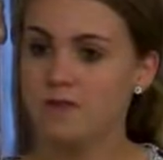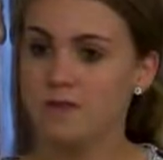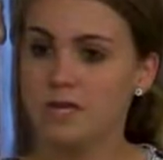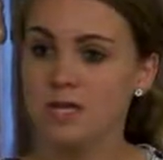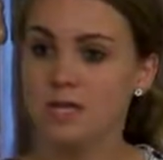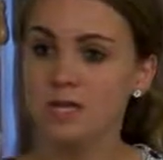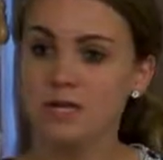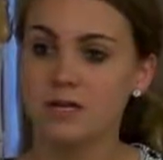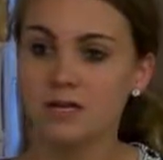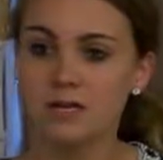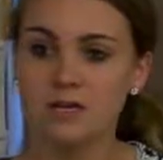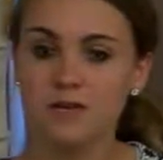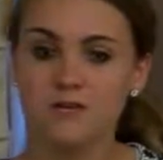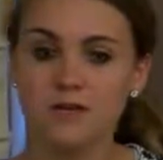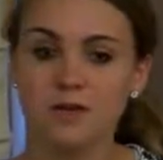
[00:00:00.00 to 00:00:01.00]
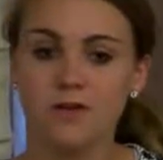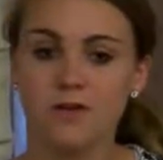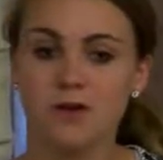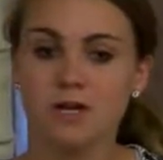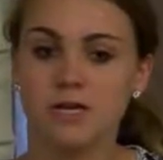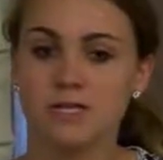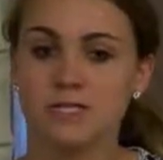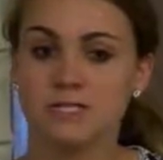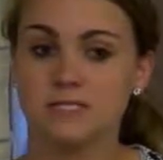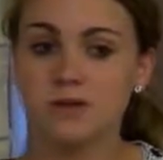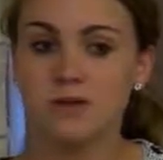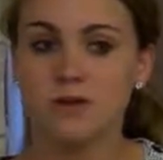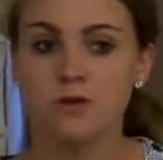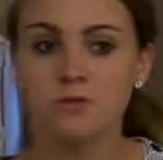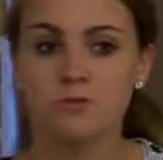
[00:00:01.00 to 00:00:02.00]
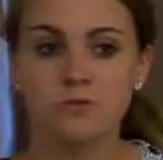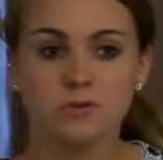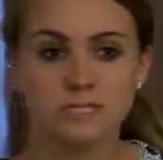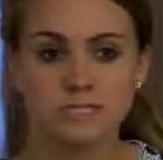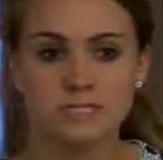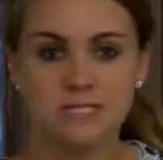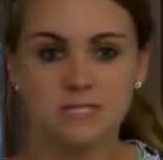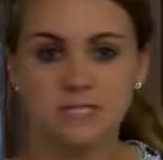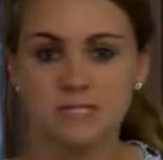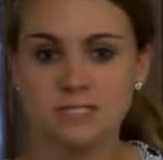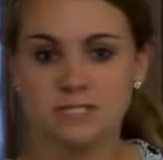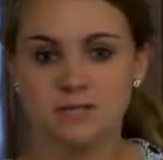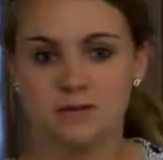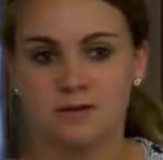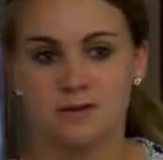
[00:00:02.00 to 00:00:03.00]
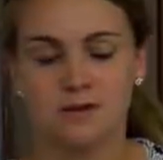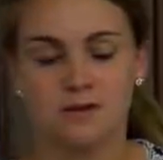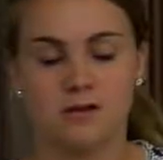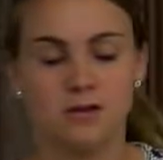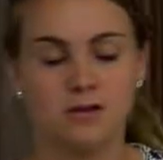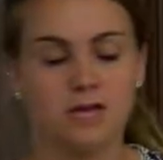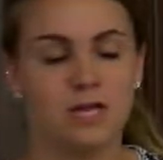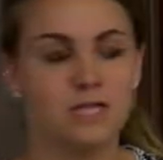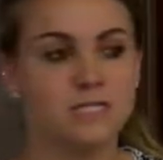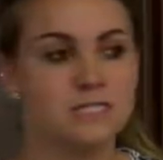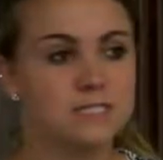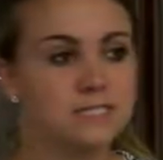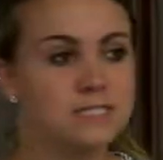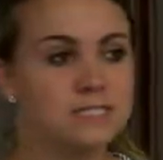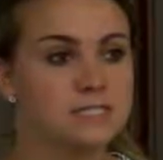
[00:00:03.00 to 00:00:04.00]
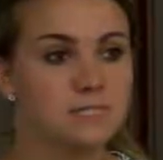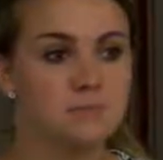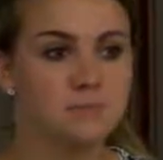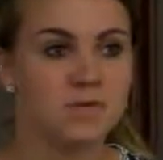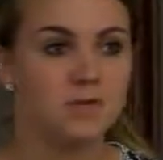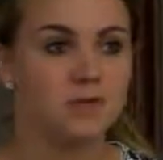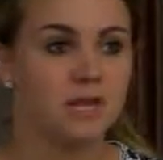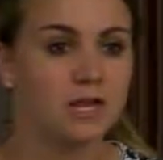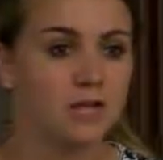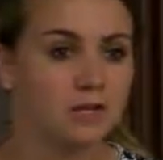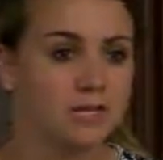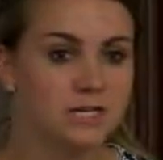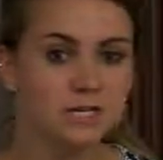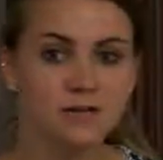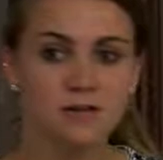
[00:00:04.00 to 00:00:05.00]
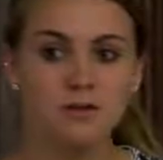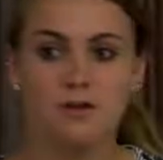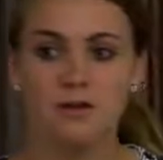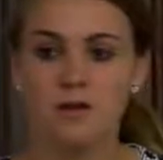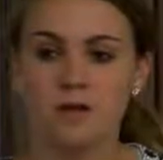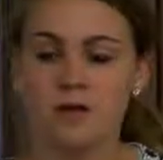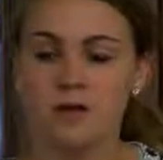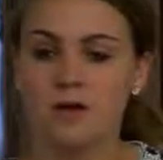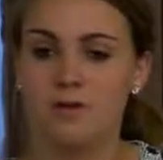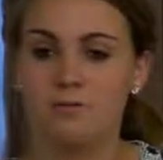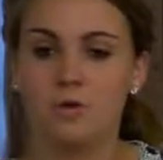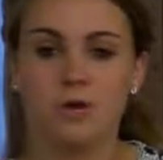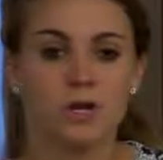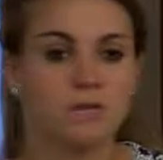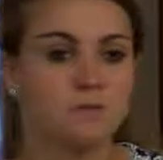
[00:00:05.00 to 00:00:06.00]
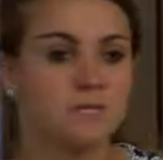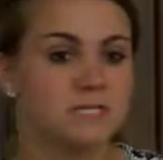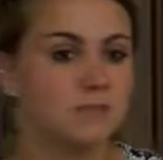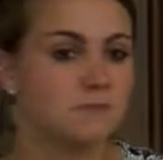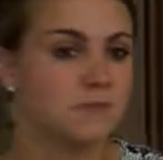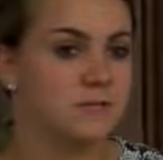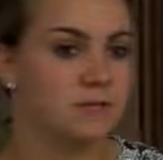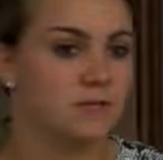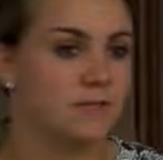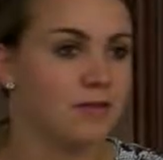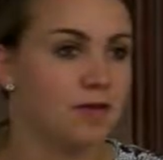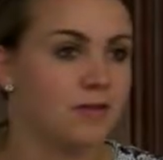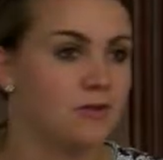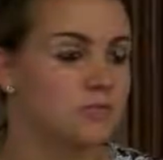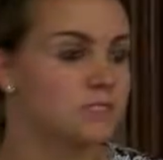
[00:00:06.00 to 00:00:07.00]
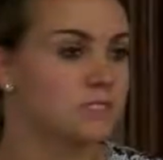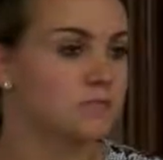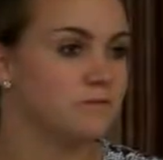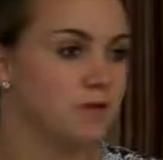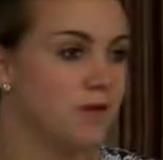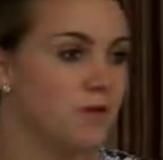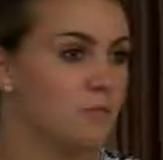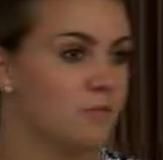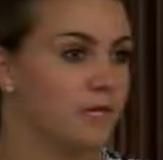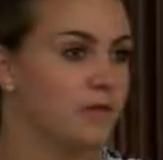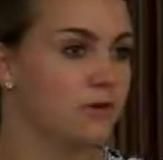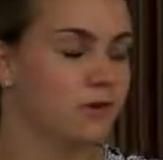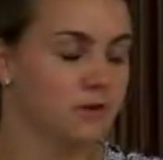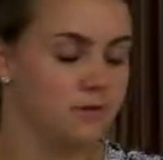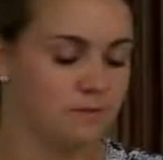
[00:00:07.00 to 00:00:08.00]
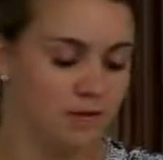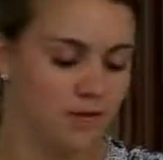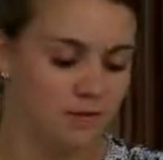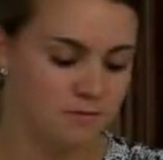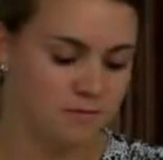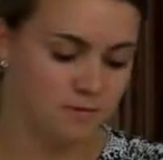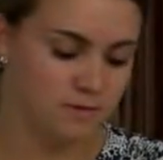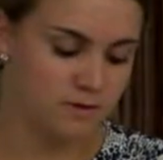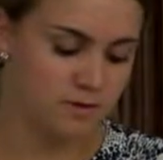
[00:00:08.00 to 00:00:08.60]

you can get kidney failure is through disease, and disease can be inherited, or it can be something that you just develop later on in life.